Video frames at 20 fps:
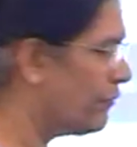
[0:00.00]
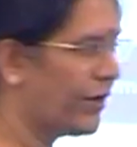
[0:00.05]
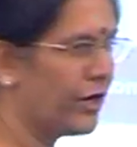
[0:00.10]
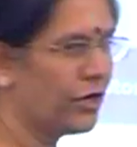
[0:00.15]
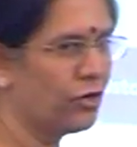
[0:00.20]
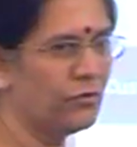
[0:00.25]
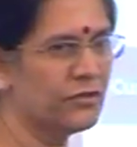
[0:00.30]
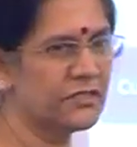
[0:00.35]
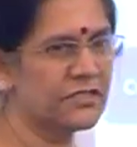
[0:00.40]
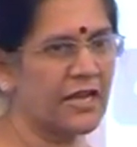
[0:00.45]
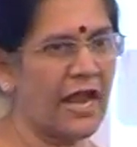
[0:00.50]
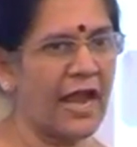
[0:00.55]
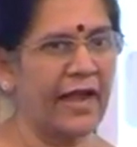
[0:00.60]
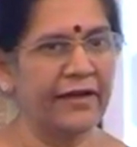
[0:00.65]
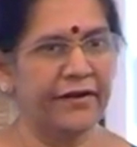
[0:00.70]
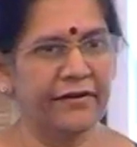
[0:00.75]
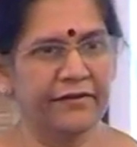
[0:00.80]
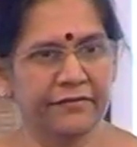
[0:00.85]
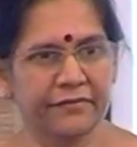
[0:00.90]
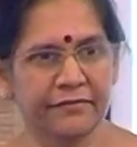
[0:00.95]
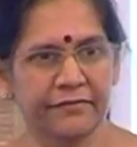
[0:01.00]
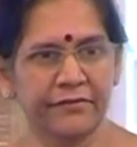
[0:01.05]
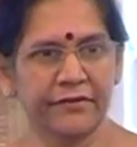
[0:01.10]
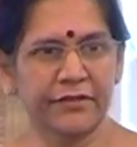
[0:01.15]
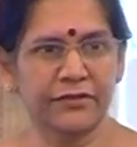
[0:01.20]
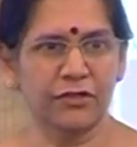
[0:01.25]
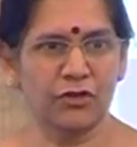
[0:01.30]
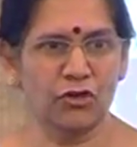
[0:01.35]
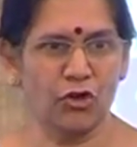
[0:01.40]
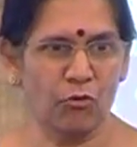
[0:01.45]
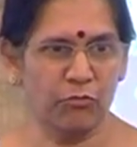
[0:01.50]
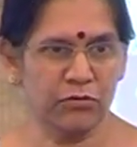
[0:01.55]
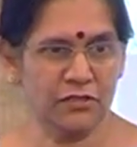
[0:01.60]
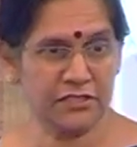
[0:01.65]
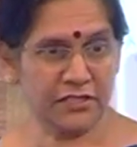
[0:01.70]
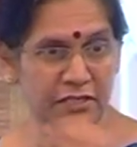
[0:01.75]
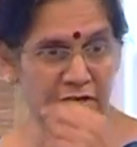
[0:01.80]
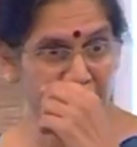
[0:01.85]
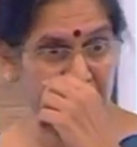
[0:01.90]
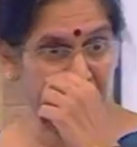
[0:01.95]
where do we stand in the global
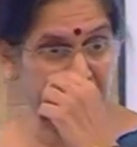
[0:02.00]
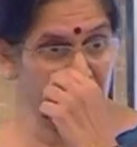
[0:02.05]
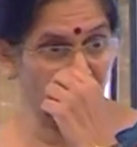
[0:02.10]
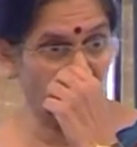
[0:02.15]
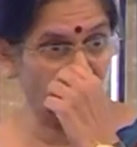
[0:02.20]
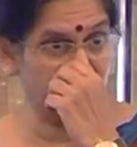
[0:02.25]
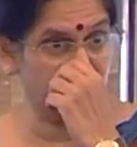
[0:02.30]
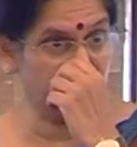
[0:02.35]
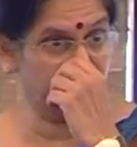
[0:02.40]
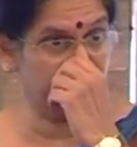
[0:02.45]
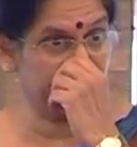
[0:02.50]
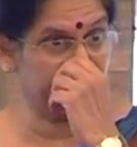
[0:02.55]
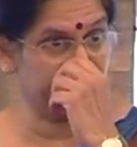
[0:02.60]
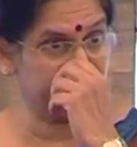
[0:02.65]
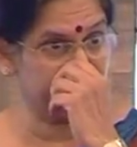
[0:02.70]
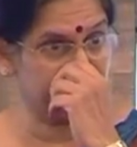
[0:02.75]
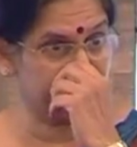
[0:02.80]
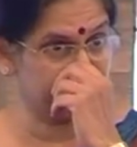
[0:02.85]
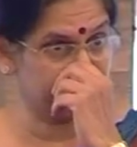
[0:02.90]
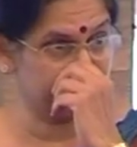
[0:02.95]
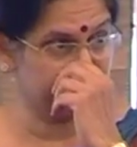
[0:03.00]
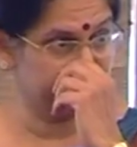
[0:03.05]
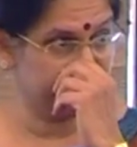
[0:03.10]
survey of e-governance?